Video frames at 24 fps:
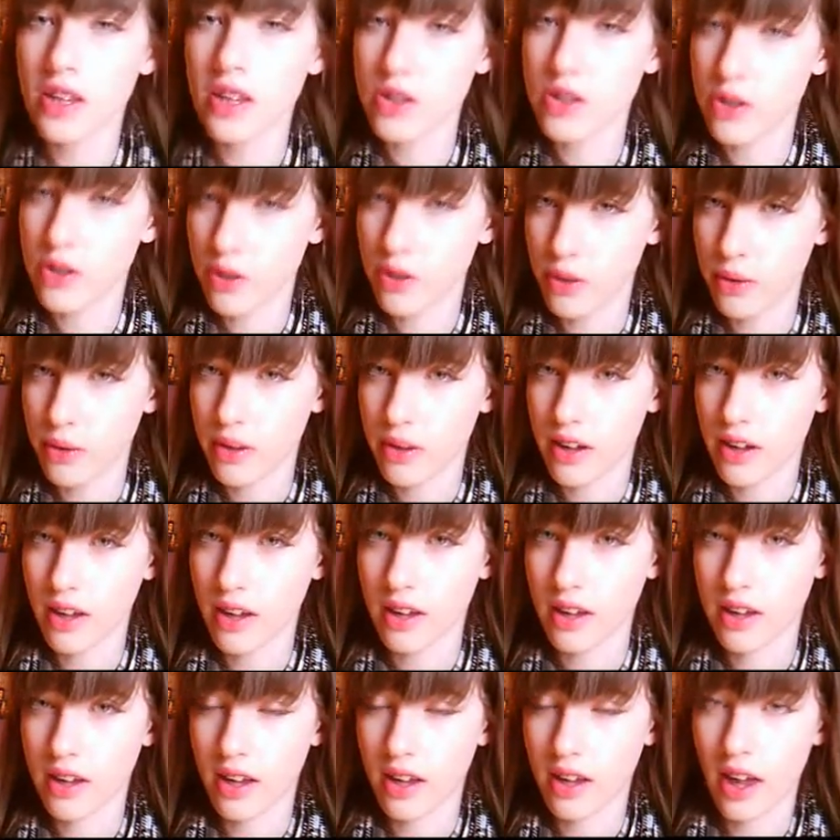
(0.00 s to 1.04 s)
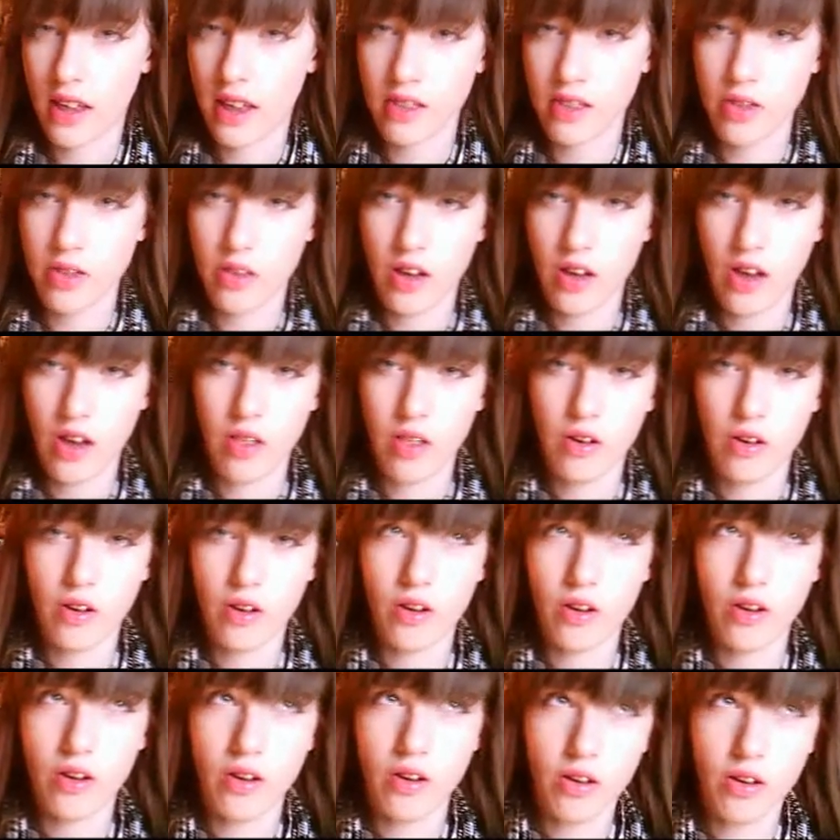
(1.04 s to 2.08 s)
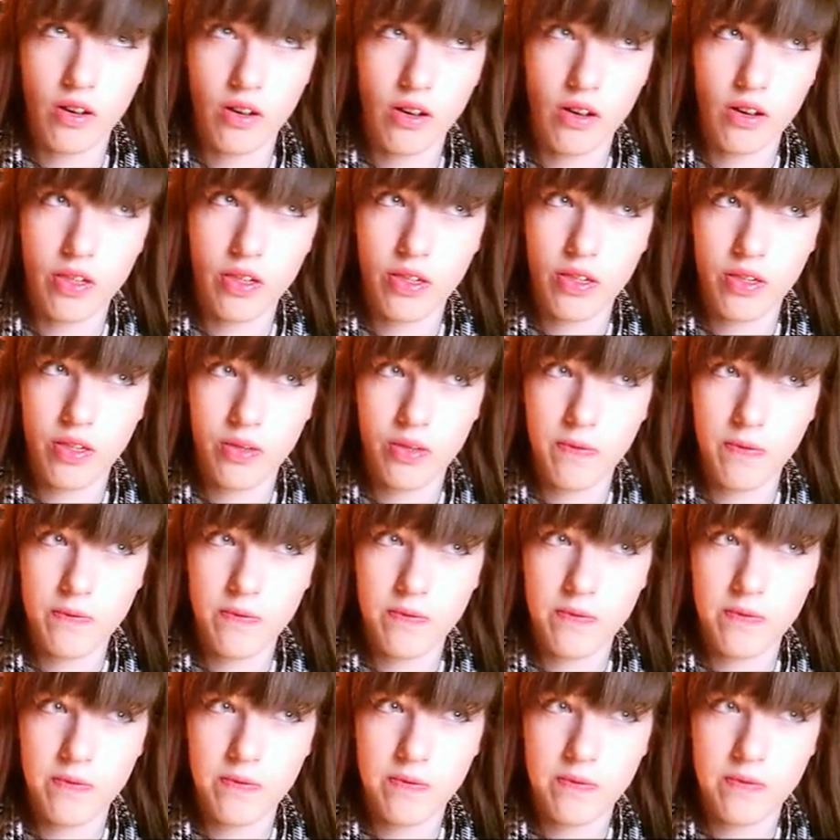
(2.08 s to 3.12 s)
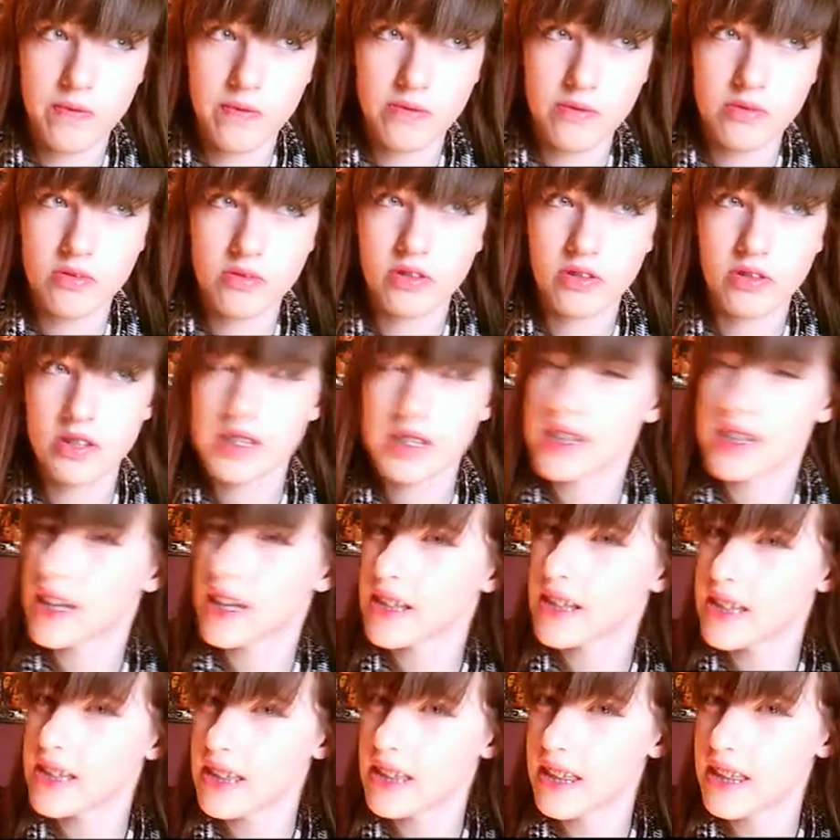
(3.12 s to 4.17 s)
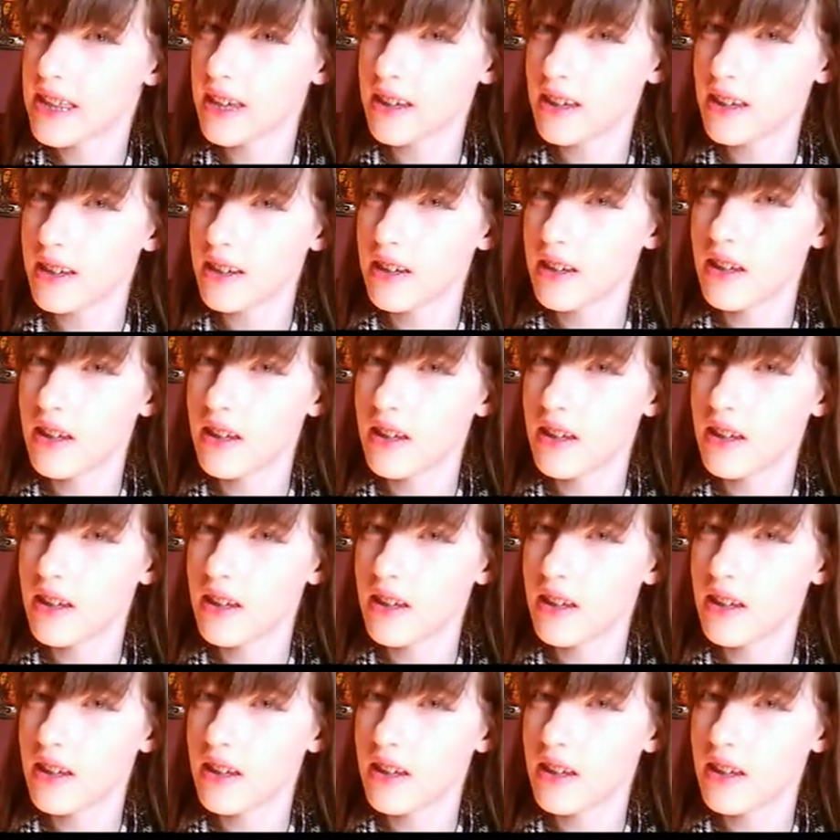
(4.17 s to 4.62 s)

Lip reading: to get the other 6, I think,